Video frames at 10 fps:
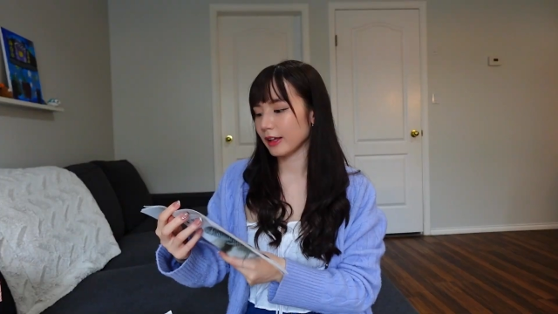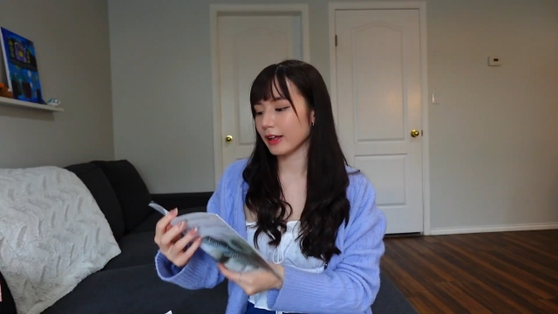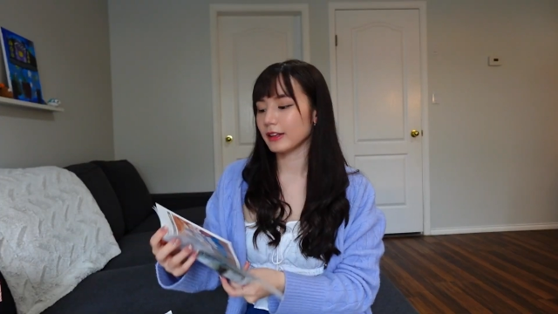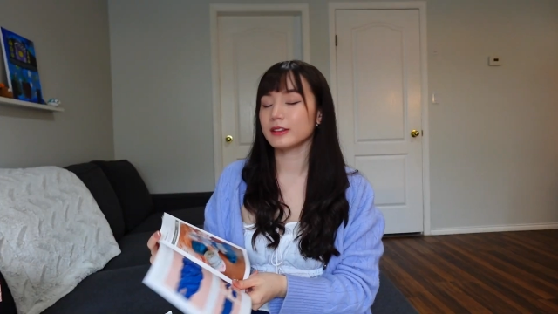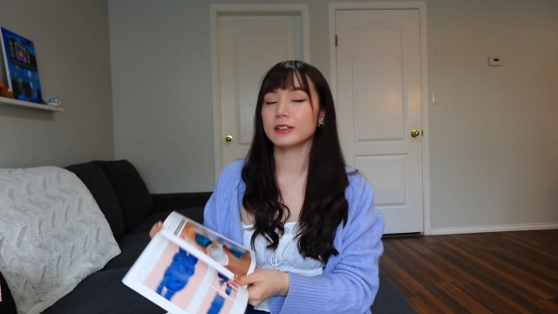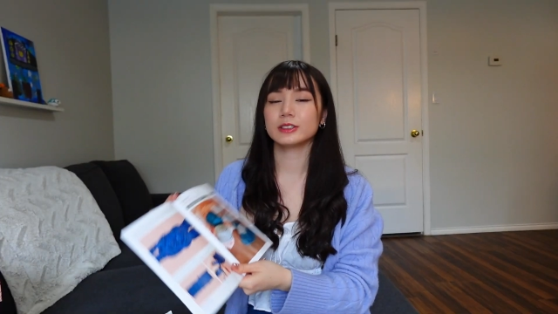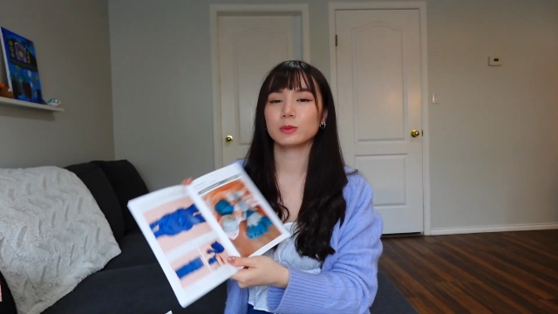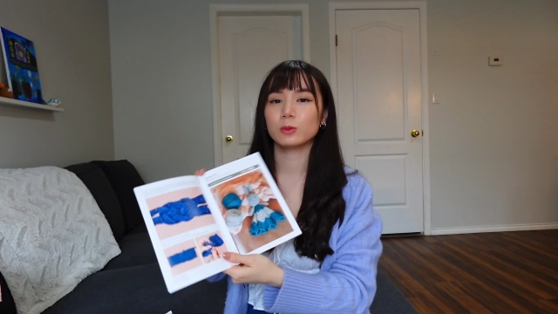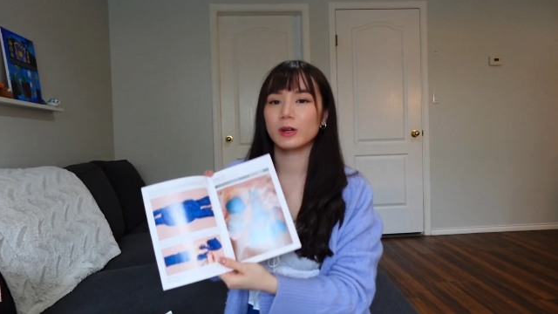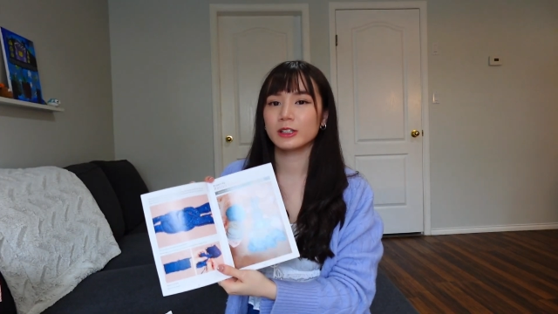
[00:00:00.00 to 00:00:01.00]
And there's
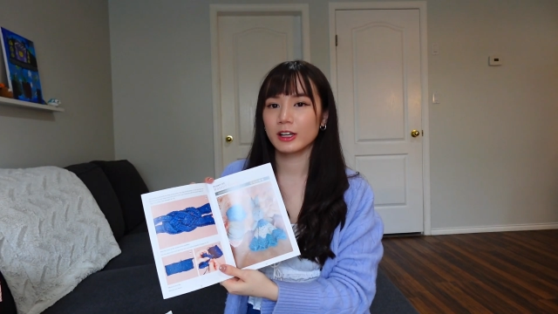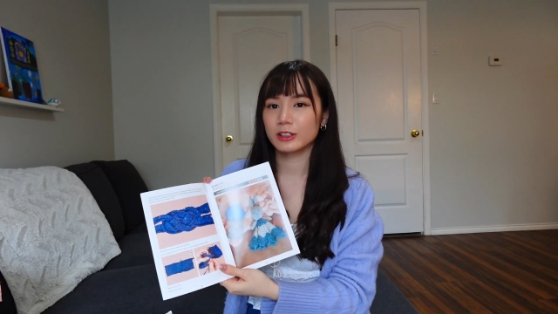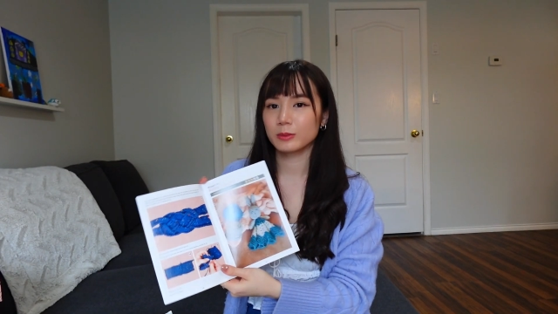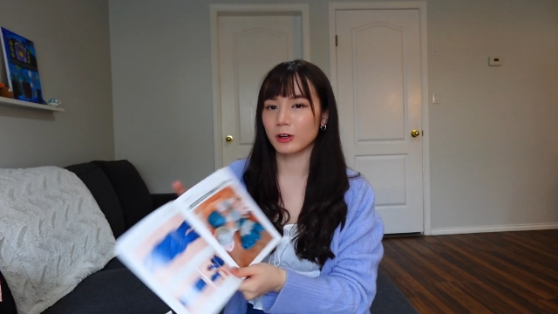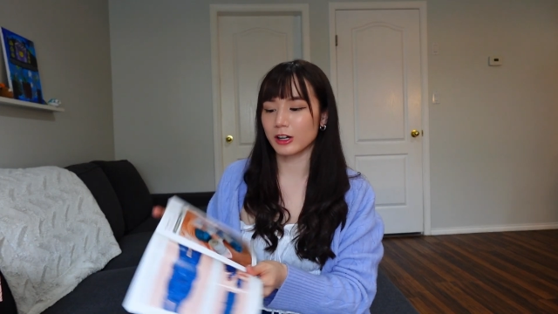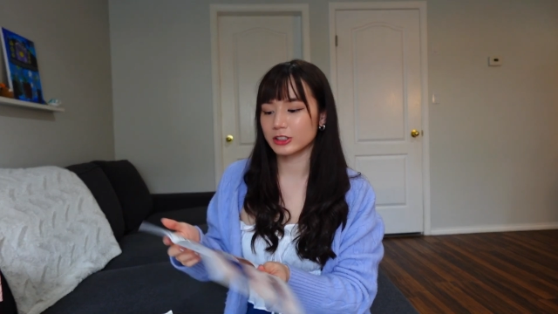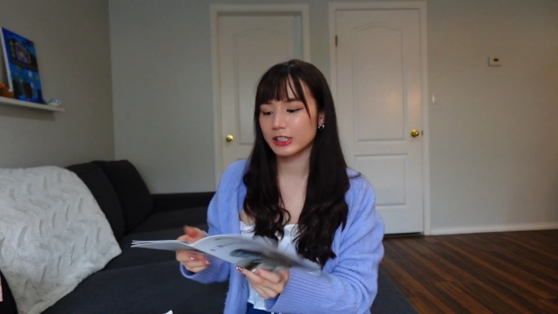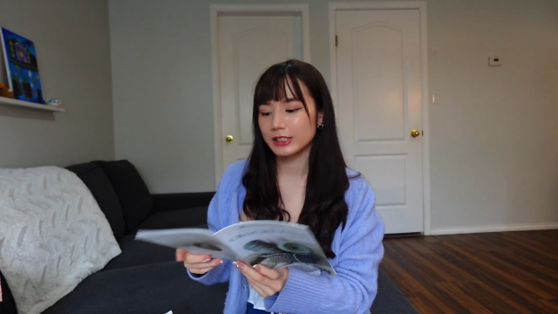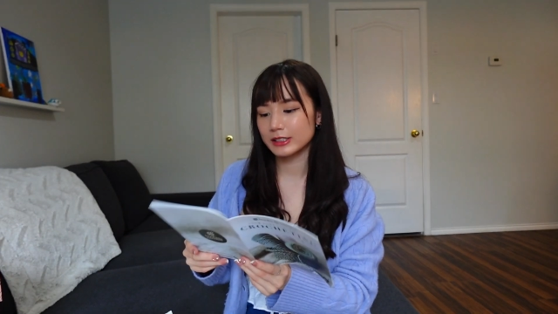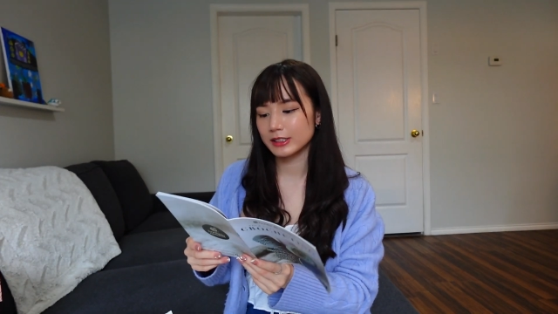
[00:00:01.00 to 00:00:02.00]
one other
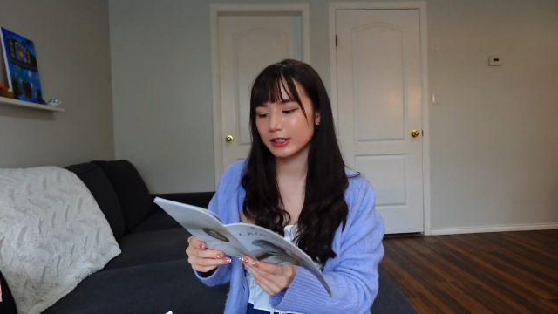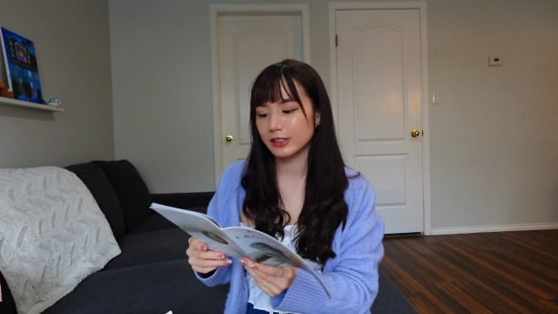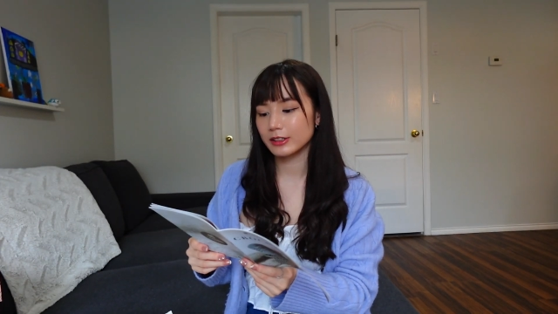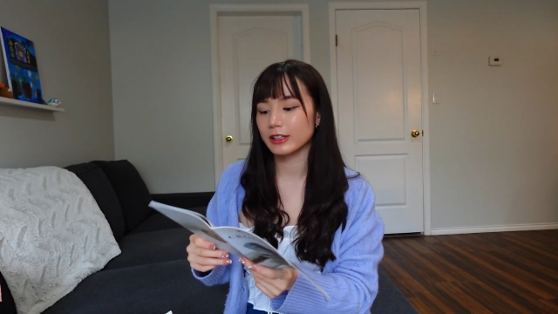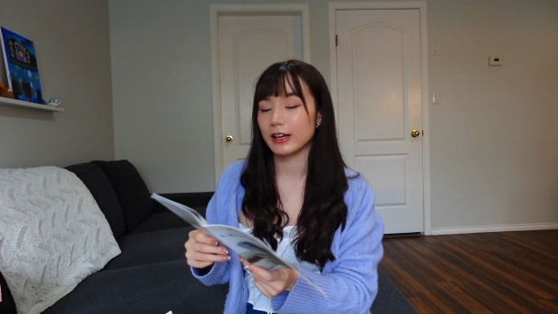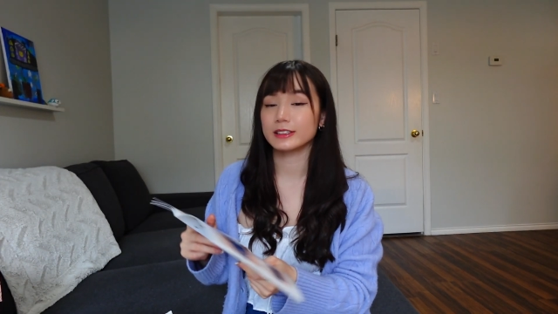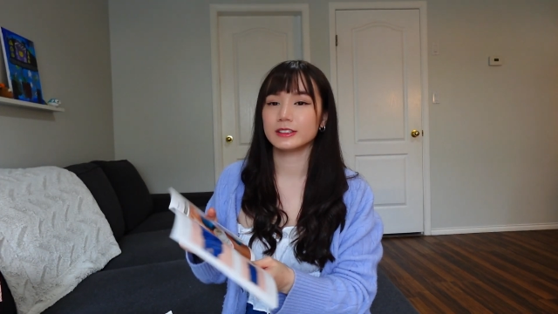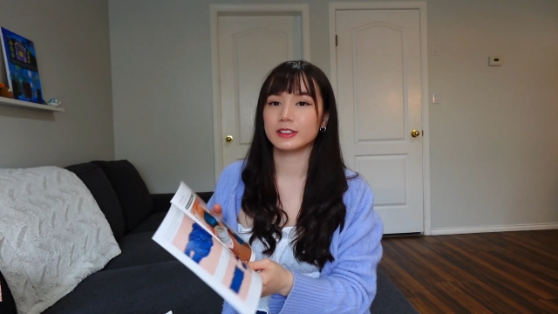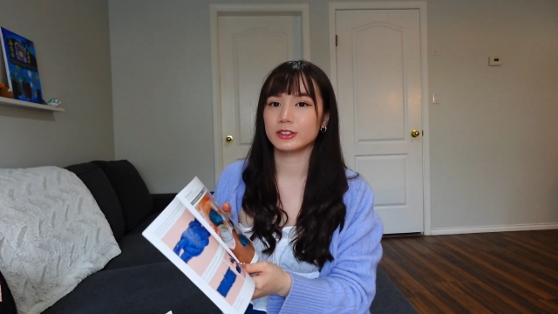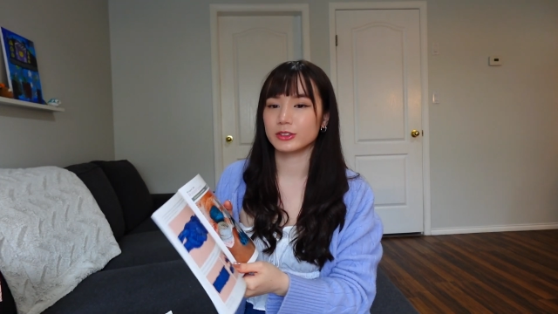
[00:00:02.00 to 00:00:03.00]
project in here that I
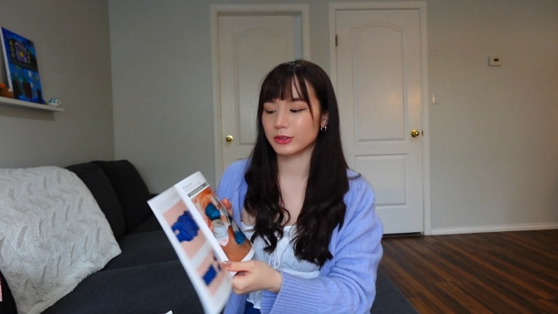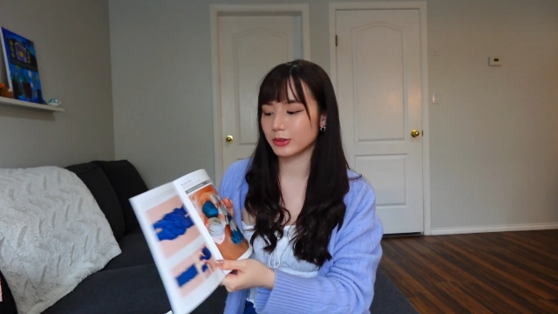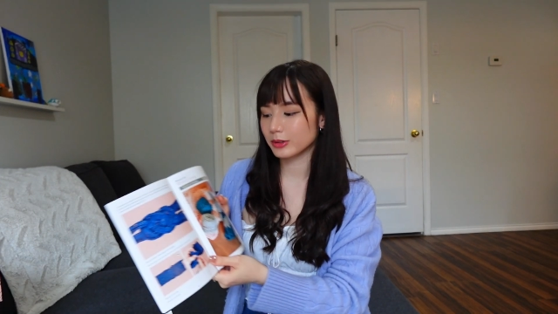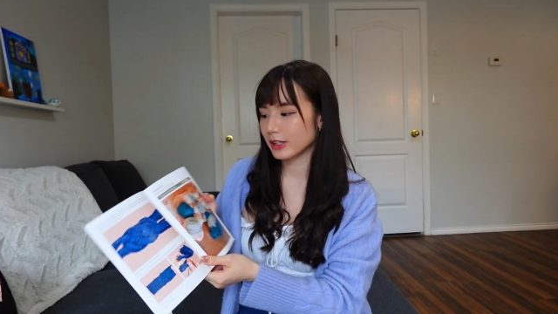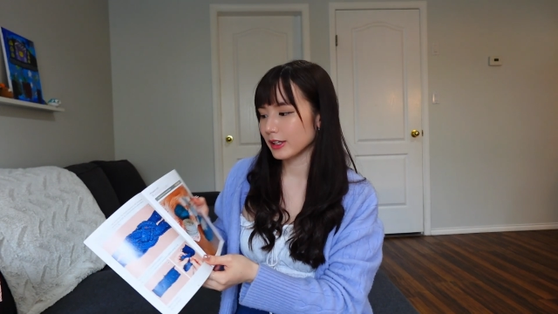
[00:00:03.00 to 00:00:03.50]
didn't do.